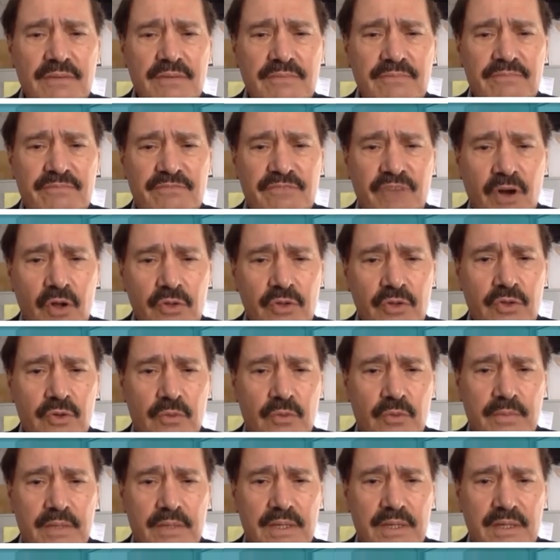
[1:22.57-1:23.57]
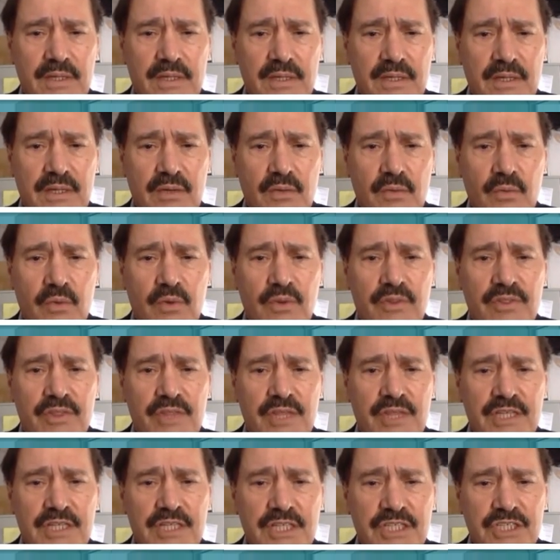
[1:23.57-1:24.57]
volume with
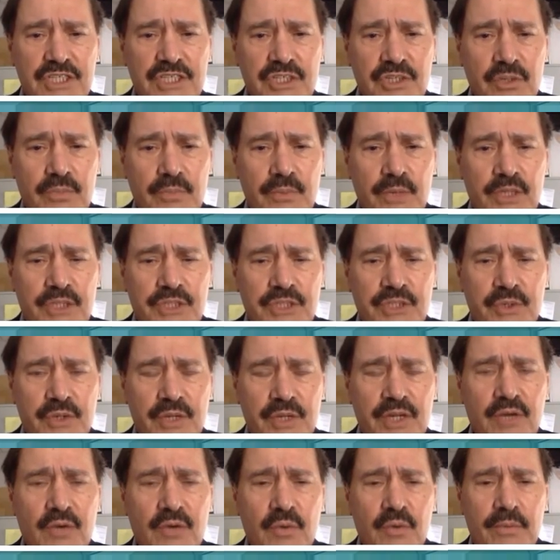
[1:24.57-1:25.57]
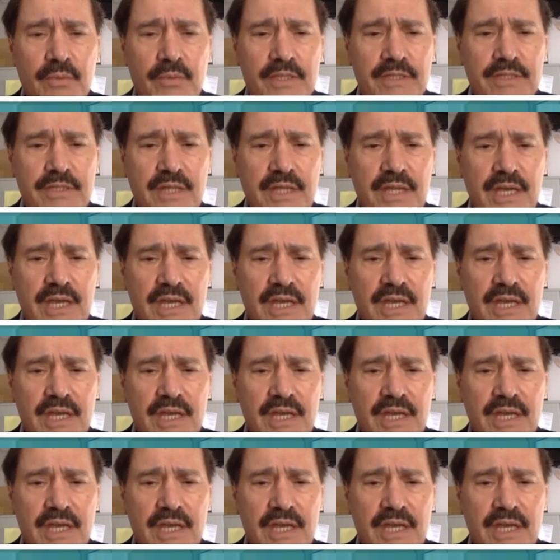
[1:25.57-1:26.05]
the additional pressure increment